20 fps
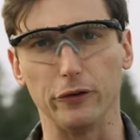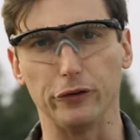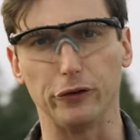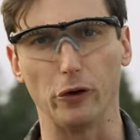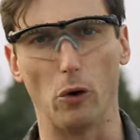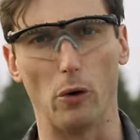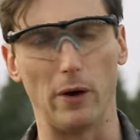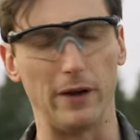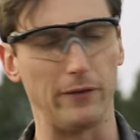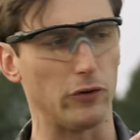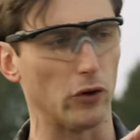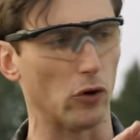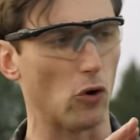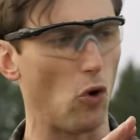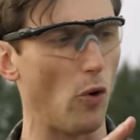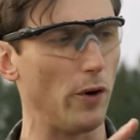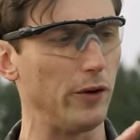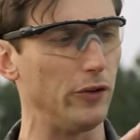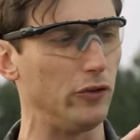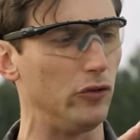So if you're
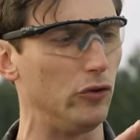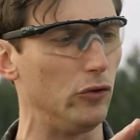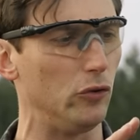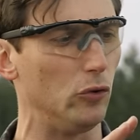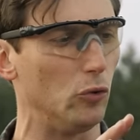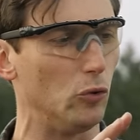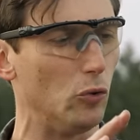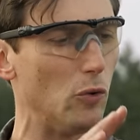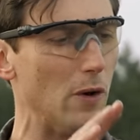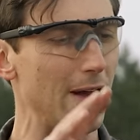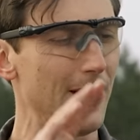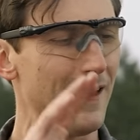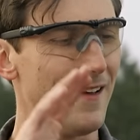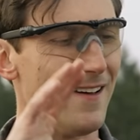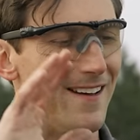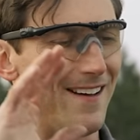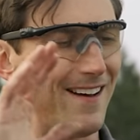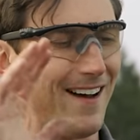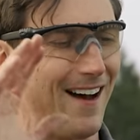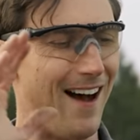going to,
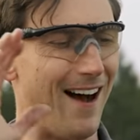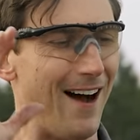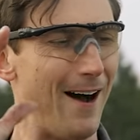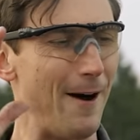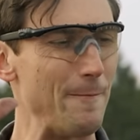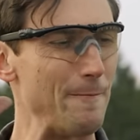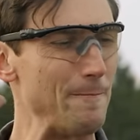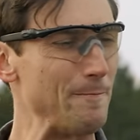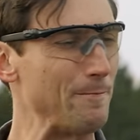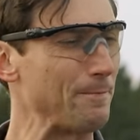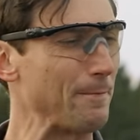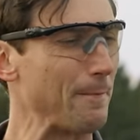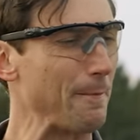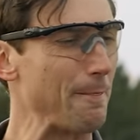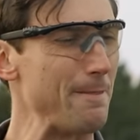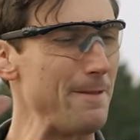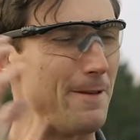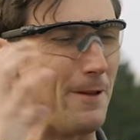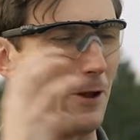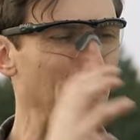um,
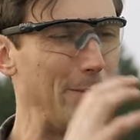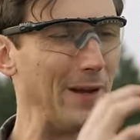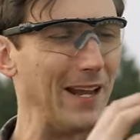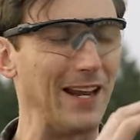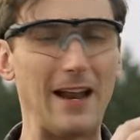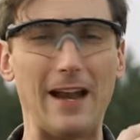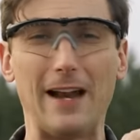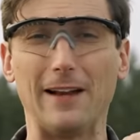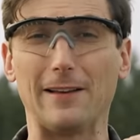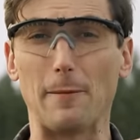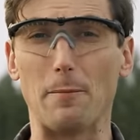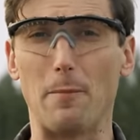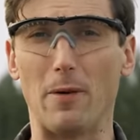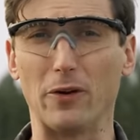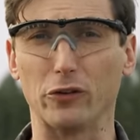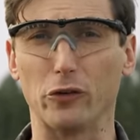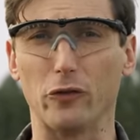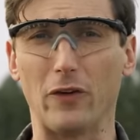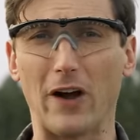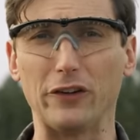you know, be getting any type of
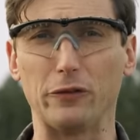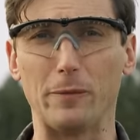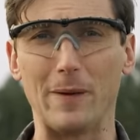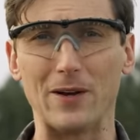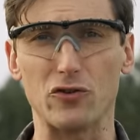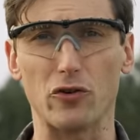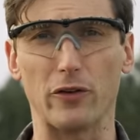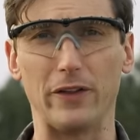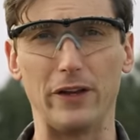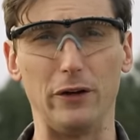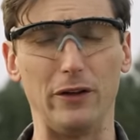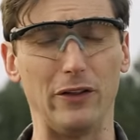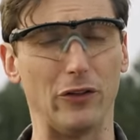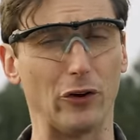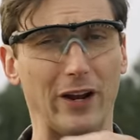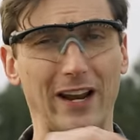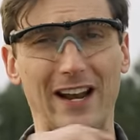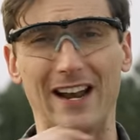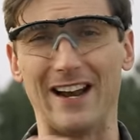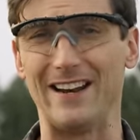muzzle device, make sure that you
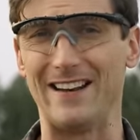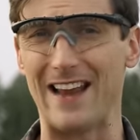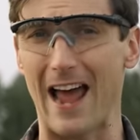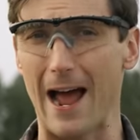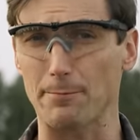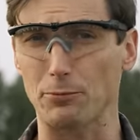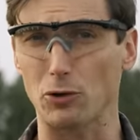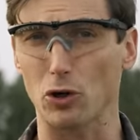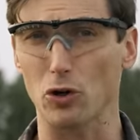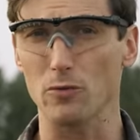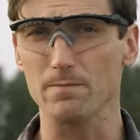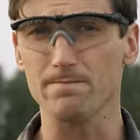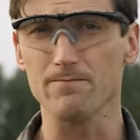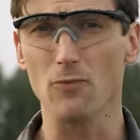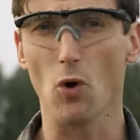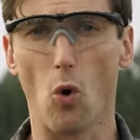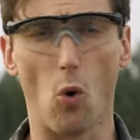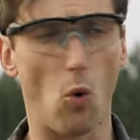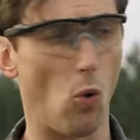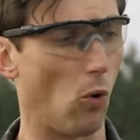either get an adapter
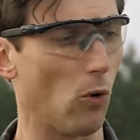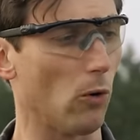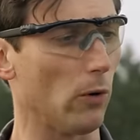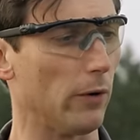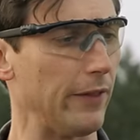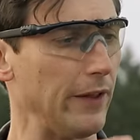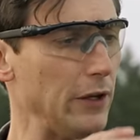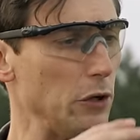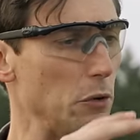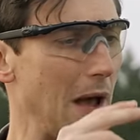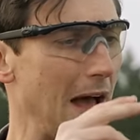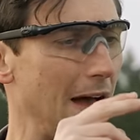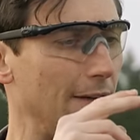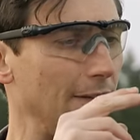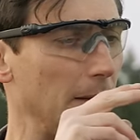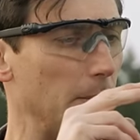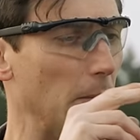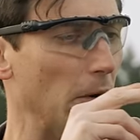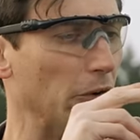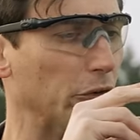or that you have
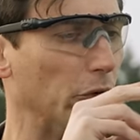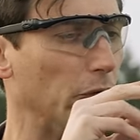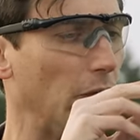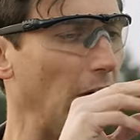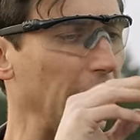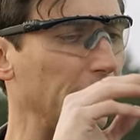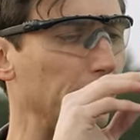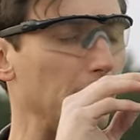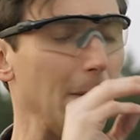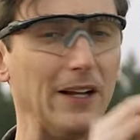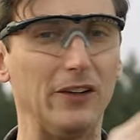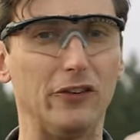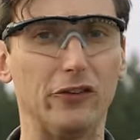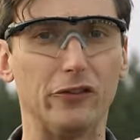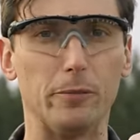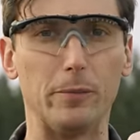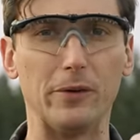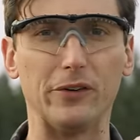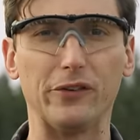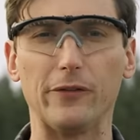a muzzle device made
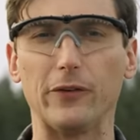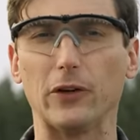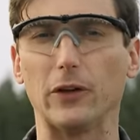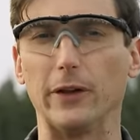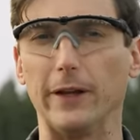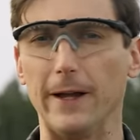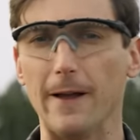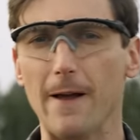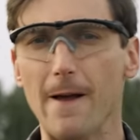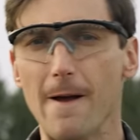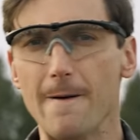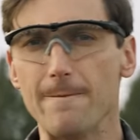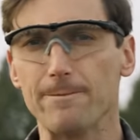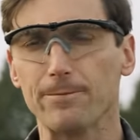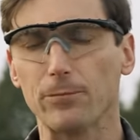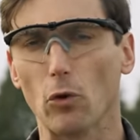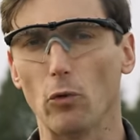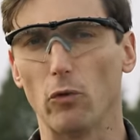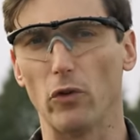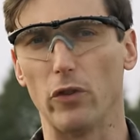specifically
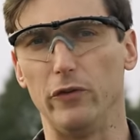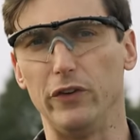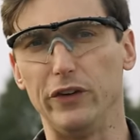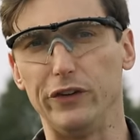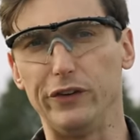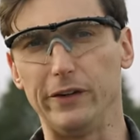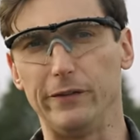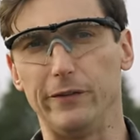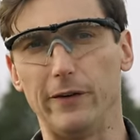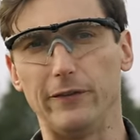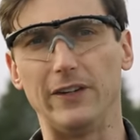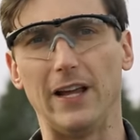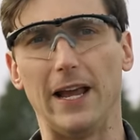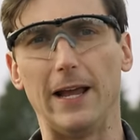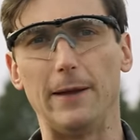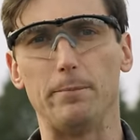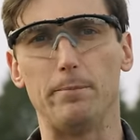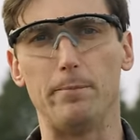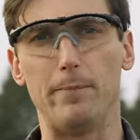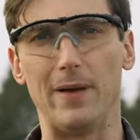for the V Z
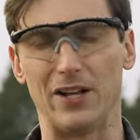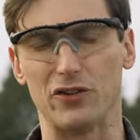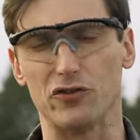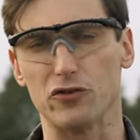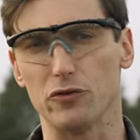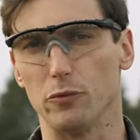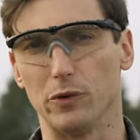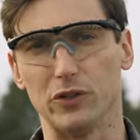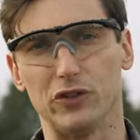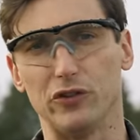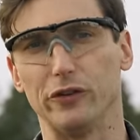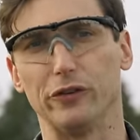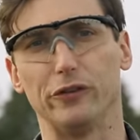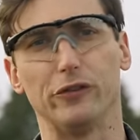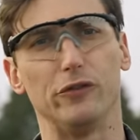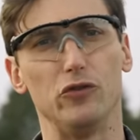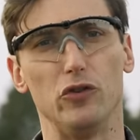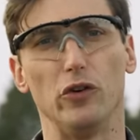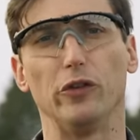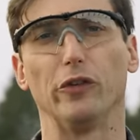fifty-eight pitch, which
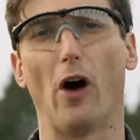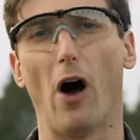is just